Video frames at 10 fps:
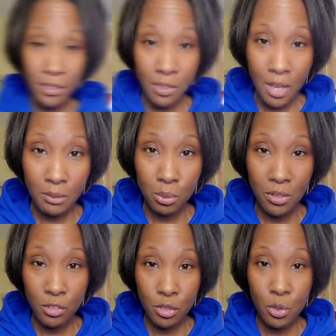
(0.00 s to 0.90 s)
also
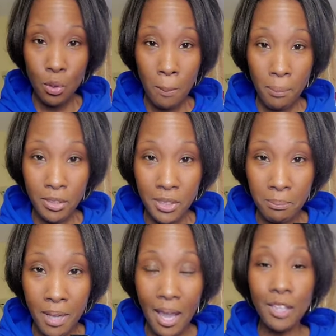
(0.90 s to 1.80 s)
comes with two
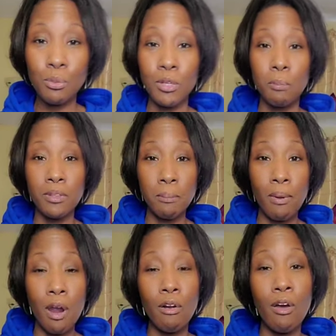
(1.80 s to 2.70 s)
push-up docks where you put
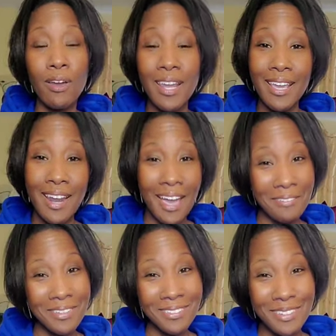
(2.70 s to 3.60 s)
the bar on, and
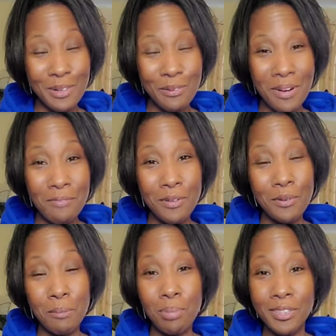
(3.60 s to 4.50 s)
obviously they're great for
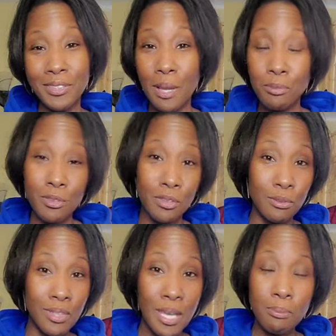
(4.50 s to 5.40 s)
doing push-ups. You can
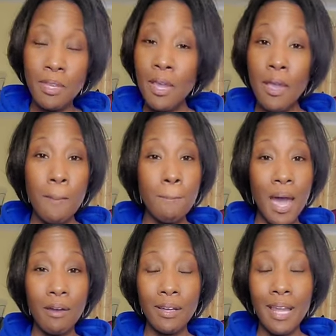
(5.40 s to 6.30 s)
do dips,
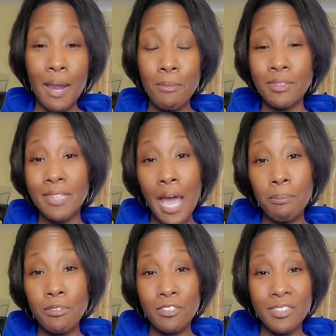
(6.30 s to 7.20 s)
mountain climbers. The
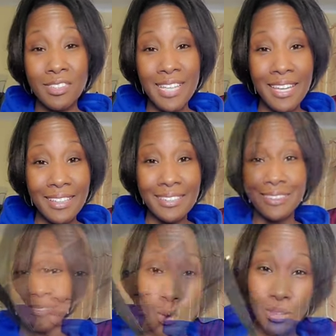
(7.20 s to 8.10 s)
options are just
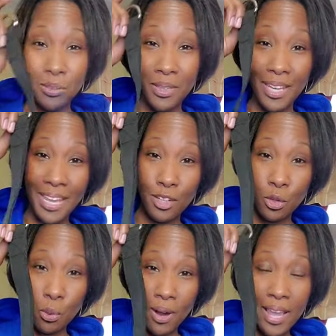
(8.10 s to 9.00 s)
endless. You also get a
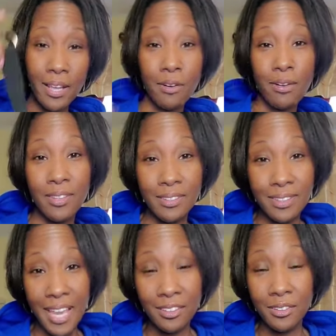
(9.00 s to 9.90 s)
door anchor, and this
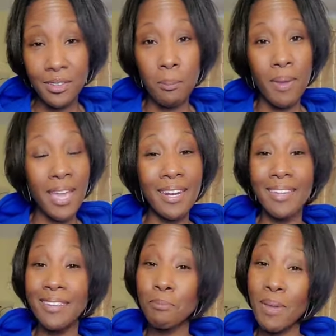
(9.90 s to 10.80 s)
attaches to the band,
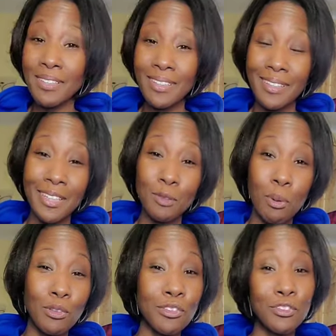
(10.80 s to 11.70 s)
and this basically
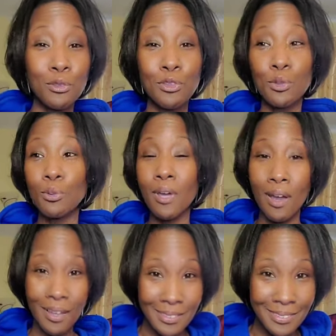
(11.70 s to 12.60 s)
exposes you to
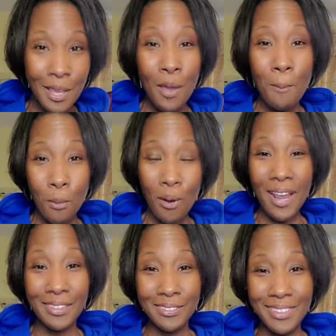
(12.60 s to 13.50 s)
tons
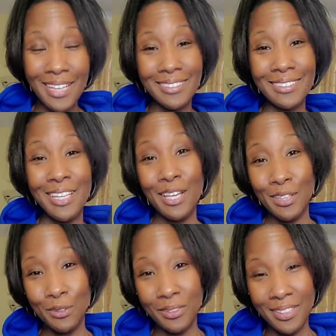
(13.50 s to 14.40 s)
more exercises
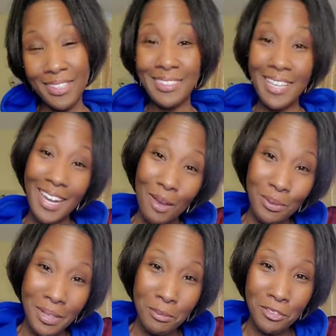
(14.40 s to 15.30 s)
using this, and I
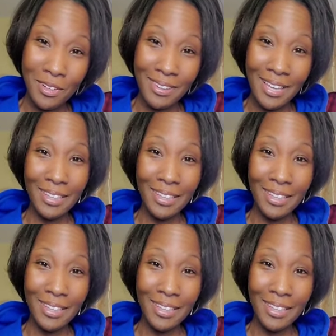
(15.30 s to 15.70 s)
will demonstrate